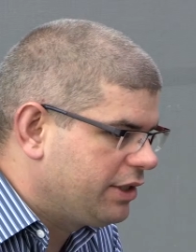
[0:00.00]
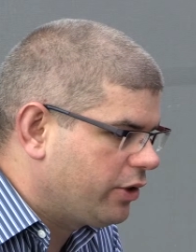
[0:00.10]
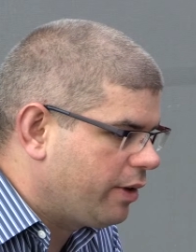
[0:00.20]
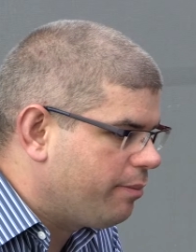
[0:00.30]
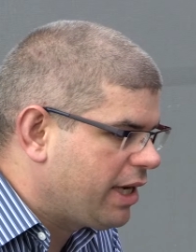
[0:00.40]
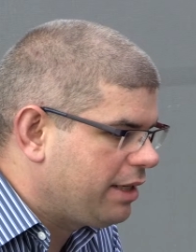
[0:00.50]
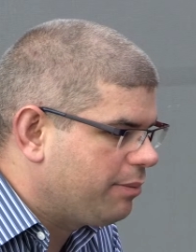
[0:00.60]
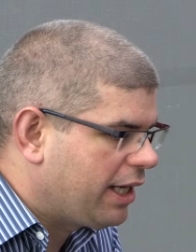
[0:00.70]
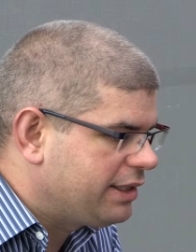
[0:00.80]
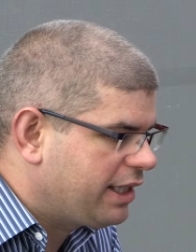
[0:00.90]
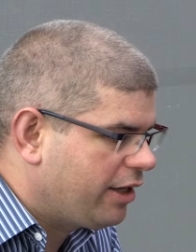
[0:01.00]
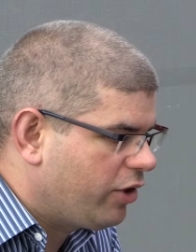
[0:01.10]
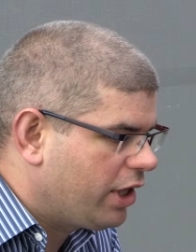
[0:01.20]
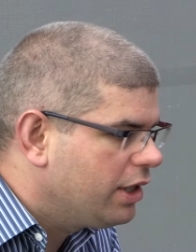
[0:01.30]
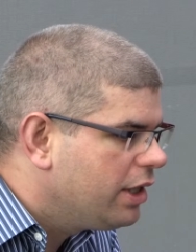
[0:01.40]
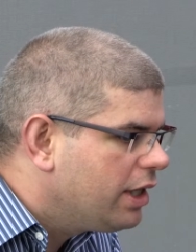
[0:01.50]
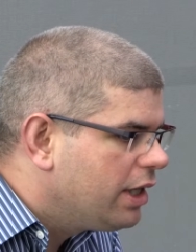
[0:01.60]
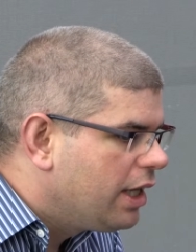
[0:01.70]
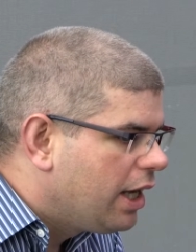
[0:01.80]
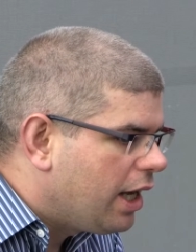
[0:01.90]
So in many bacteria,
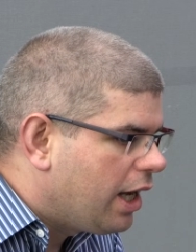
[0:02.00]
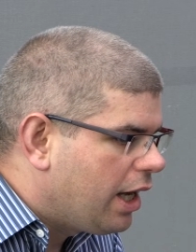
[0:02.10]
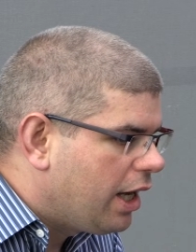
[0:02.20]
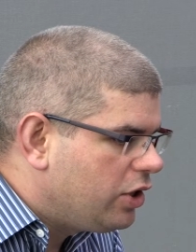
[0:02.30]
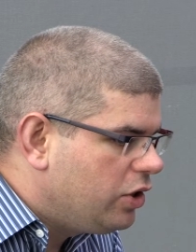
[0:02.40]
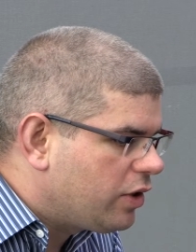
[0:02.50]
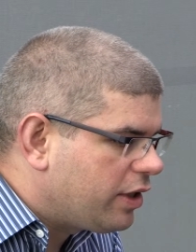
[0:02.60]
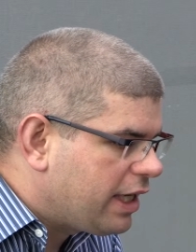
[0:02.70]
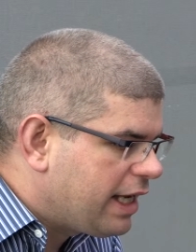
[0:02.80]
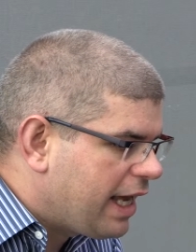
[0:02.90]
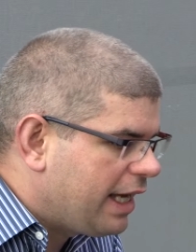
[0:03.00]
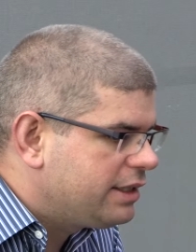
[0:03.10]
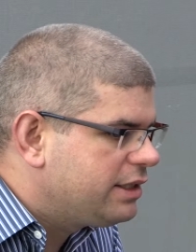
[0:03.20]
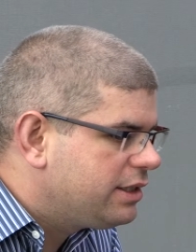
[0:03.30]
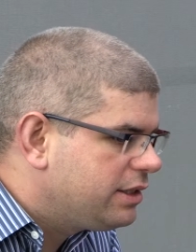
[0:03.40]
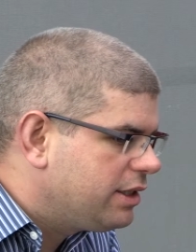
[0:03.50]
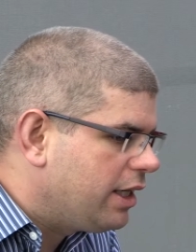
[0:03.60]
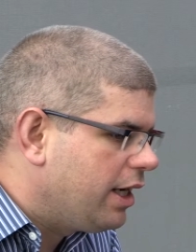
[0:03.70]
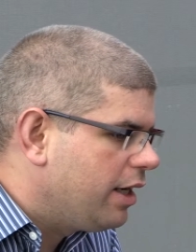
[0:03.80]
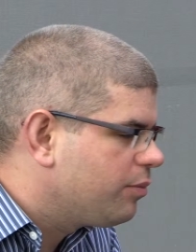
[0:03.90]
you can get
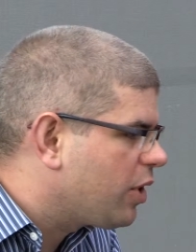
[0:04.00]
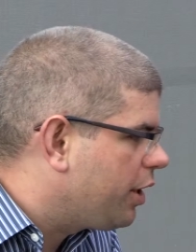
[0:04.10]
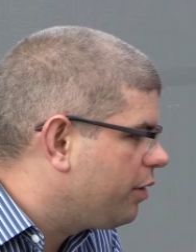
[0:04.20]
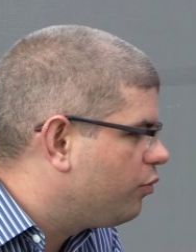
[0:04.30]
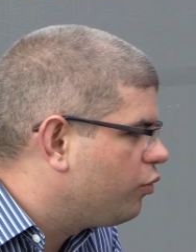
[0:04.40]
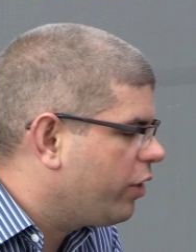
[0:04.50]
kind of